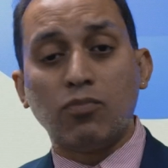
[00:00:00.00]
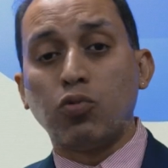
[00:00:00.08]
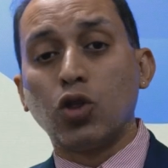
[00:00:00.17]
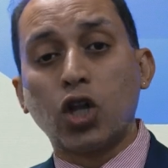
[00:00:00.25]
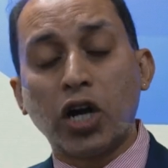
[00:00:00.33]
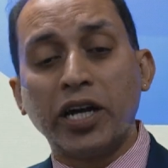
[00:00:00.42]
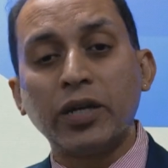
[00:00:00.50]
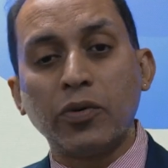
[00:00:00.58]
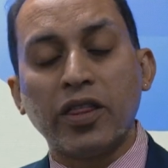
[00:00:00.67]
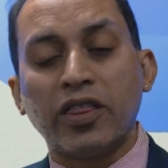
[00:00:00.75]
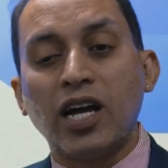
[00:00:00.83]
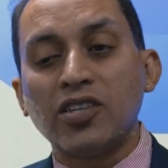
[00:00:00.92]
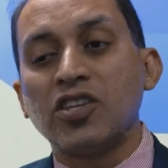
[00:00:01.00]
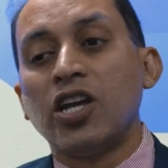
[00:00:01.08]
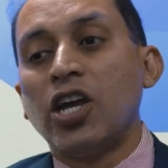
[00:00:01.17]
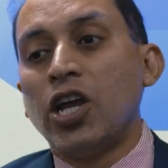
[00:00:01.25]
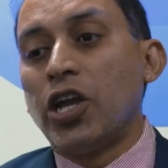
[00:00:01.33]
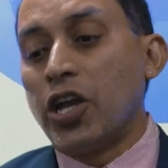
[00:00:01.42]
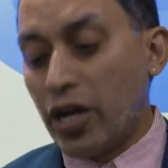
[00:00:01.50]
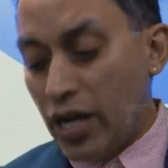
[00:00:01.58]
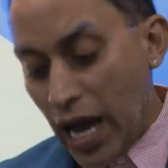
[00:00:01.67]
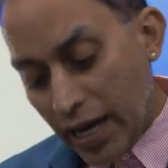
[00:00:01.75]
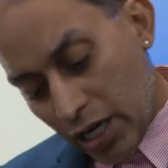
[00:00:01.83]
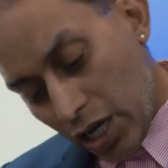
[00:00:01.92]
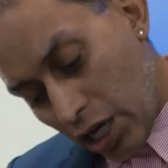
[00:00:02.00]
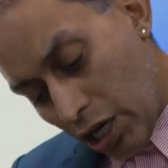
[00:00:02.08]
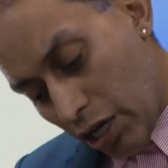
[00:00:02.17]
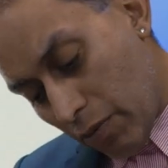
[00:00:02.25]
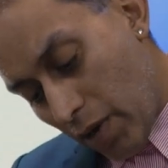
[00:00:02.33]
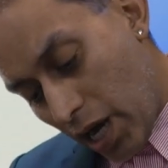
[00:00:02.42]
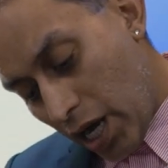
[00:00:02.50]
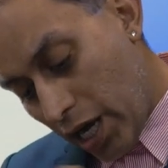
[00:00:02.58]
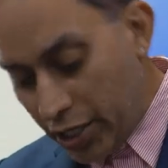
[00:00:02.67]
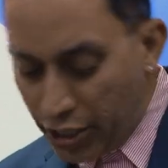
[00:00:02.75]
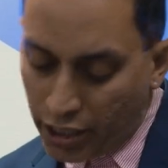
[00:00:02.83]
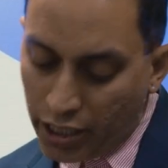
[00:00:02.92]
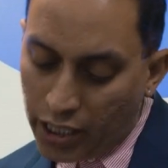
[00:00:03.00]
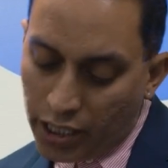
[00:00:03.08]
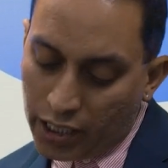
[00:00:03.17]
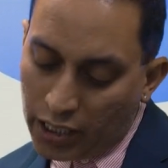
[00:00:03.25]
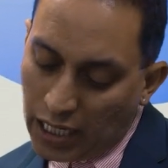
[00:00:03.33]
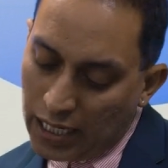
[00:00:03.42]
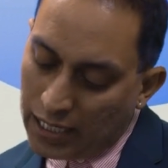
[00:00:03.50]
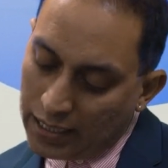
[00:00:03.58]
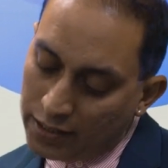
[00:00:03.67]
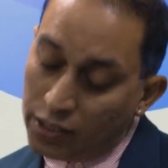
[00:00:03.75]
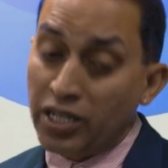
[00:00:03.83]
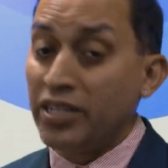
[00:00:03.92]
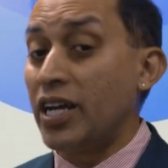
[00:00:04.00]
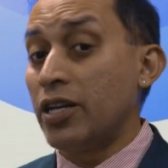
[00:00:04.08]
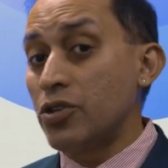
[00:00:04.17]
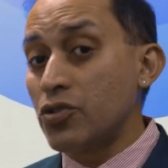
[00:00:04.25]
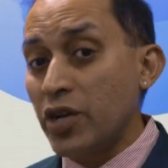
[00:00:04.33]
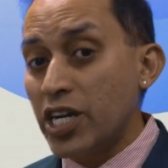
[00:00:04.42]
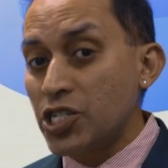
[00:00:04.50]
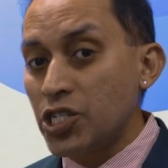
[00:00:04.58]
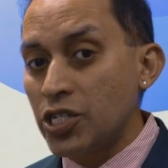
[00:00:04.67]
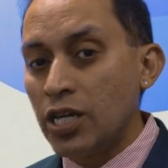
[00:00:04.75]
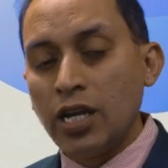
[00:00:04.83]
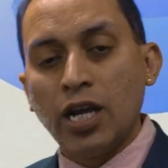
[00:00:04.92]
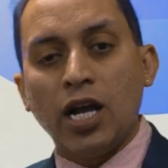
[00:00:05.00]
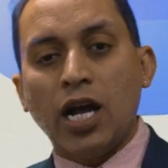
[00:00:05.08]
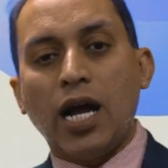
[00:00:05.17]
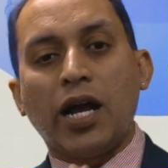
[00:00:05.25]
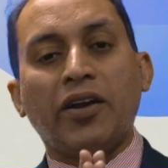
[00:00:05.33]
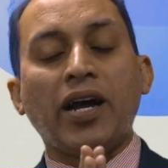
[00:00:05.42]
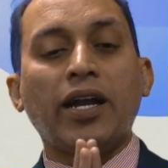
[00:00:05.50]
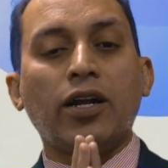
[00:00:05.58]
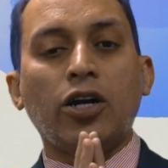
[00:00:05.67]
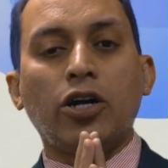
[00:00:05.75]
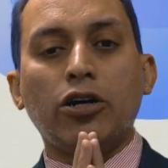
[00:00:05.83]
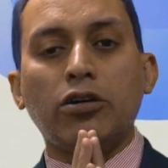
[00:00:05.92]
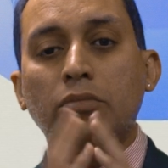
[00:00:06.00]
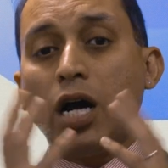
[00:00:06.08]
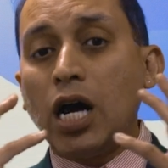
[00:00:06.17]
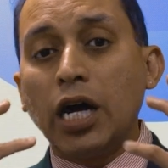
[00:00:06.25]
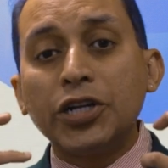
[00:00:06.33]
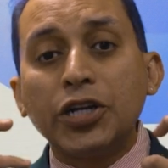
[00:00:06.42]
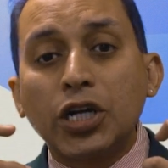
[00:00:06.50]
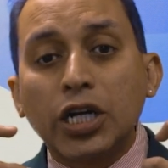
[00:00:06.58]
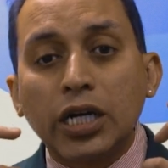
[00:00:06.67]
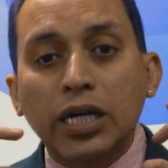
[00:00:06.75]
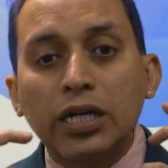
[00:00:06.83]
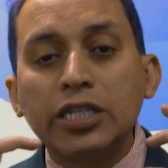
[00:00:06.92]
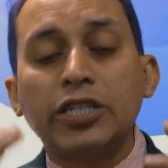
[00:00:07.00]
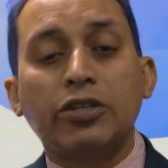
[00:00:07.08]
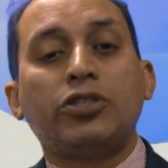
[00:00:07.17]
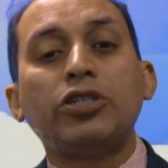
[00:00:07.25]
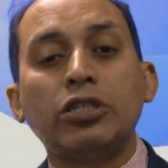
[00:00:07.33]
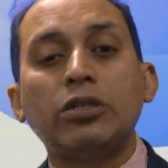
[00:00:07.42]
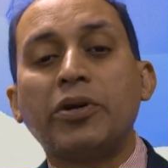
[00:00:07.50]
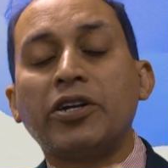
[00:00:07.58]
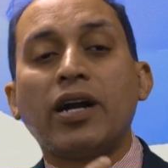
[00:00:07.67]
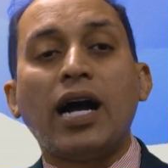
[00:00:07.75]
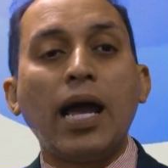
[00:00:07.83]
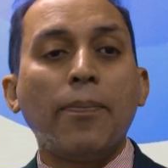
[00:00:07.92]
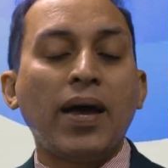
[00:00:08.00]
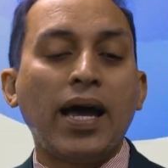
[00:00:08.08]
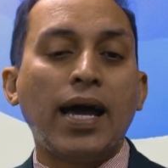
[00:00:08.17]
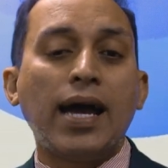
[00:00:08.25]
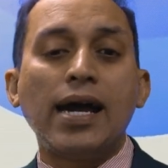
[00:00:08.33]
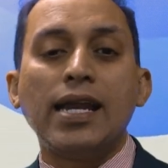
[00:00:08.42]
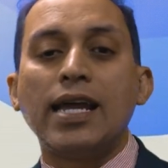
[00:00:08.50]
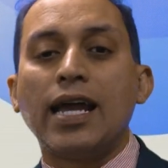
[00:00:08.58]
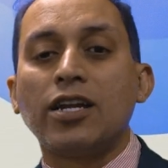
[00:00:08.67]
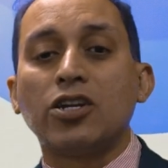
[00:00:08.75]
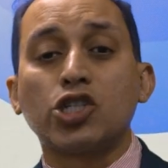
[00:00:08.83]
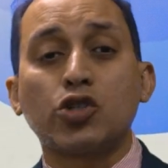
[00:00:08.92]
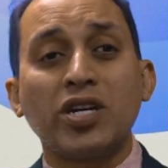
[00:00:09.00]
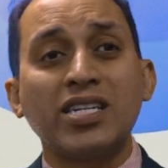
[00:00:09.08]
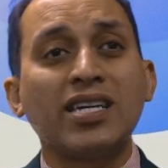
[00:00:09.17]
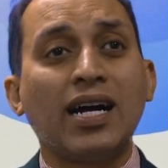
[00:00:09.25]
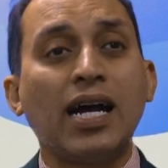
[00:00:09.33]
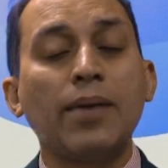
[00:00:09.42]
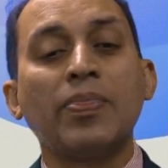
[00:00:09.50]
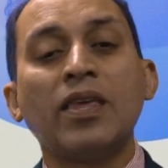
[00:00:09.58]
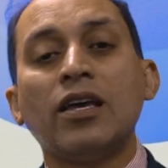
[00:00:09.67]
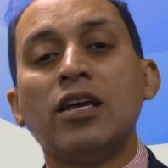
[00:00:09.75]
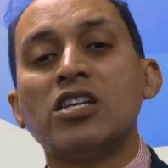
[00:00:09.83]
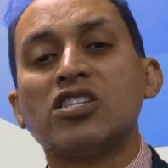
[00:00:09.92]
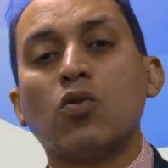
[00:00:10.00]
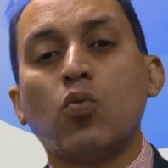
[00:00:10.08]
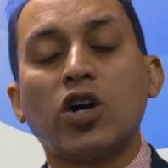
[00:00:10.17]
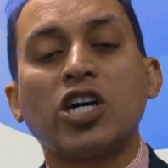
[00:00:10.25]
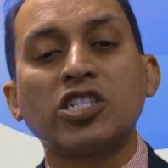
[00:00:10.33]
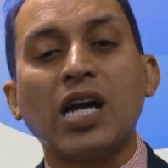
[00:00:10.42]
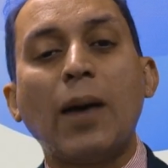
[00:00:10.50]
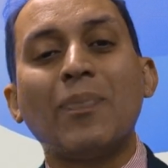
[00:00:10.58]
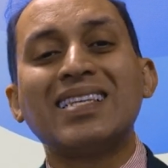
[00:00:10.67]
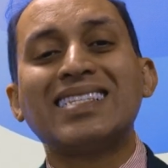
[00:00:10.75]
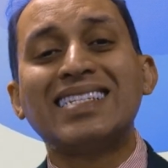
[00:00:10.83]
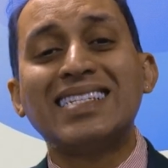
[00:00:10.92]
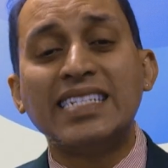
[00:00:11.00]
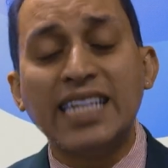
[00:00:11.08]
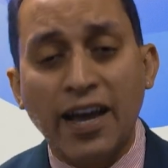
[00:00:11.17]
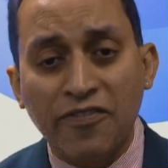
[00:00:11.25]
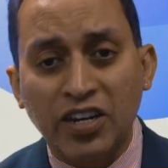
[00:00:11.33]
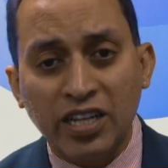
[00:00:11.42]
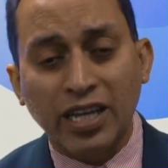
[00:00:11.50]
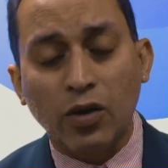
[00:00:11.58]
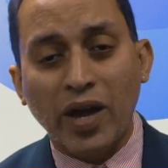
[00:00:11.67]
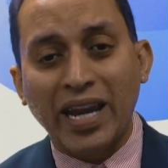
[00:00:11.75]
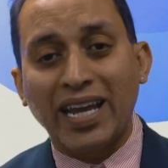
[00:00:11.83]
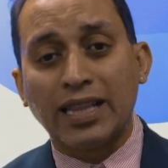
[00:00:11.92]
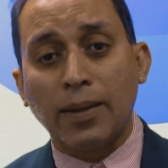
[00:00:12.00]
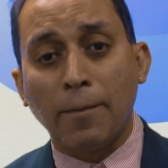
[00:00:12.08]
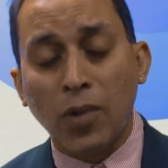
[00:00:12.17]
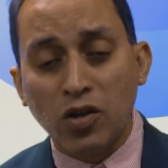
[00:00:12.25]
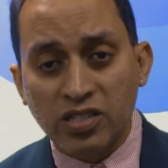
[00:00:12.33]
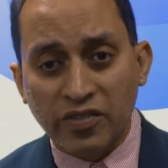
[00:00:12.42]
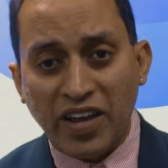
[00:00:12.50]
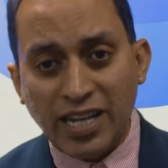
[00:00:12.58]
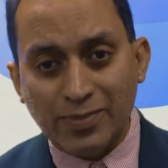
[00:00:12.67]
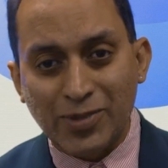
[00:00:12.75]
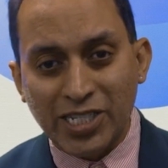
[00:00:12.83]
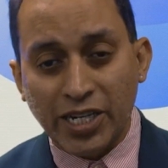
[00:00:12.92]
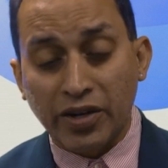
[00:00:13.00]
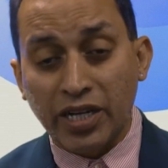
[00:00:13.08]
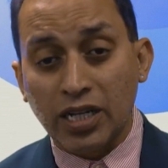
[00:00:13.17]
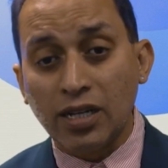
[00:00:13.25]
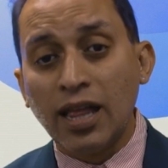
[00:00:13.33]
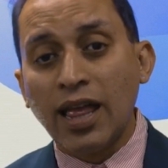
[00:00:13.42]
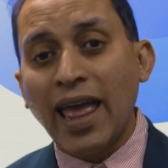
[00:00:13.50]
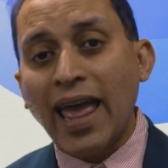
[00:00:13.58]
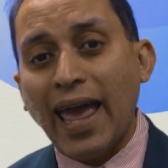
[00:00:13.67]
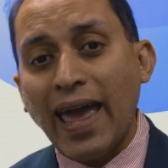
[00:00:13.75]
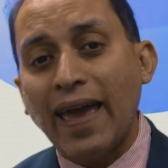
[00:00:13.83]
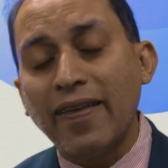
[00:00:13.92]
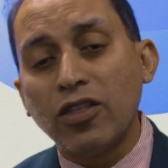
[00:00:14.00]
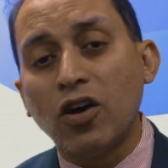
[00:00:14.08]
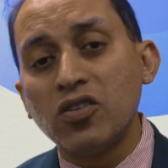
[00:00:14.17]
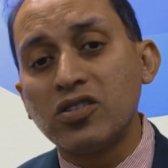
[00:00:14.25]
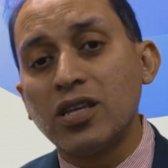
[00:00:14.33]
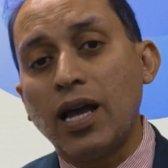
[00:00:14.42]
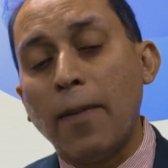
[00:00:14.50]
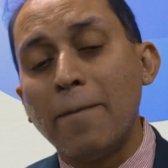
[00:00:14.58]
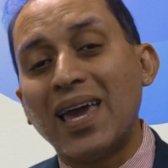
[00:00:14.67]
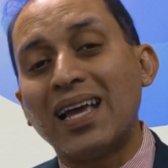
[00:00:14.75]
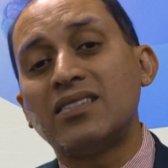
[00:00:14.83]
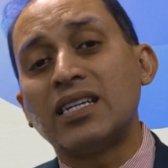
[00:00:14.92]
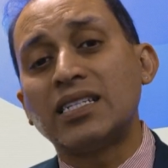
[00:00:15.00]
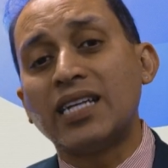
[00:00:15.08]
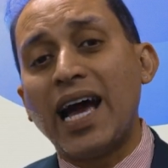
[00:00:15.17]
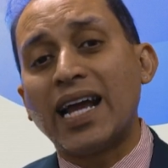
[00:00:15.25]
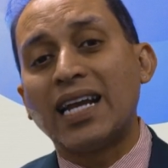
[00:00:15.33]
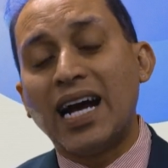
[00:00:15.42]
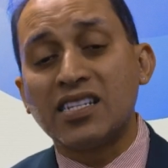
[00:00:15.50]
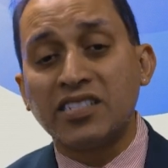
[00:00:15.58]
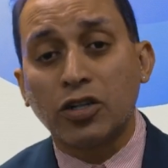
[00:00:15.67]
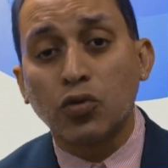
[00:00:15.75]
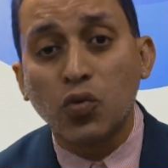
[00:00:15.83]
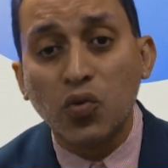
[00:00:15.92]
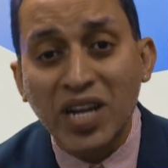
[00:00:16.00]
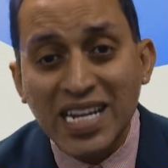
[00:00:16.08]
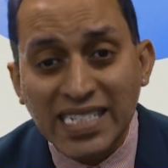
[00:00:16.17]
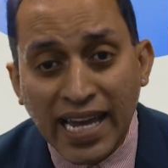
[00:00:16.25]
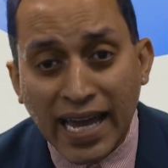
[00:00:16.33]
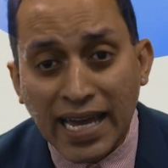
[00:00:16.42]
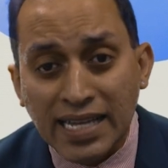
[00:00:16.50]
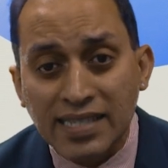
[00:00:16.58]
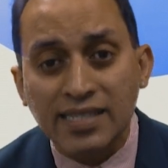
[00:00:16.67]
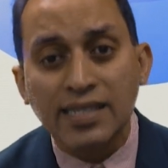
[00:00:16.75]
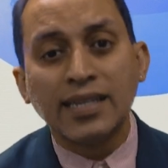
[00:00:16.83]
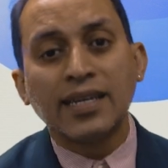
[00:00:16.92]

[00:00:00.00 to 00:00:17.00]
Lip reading: learning with us. You're not at home on your Nintendo Switch. You're not at home on your YouTube and your iPad and your screen time. So workshop is definitely a way to get the most advanced material and those amazing diagnostic retakes.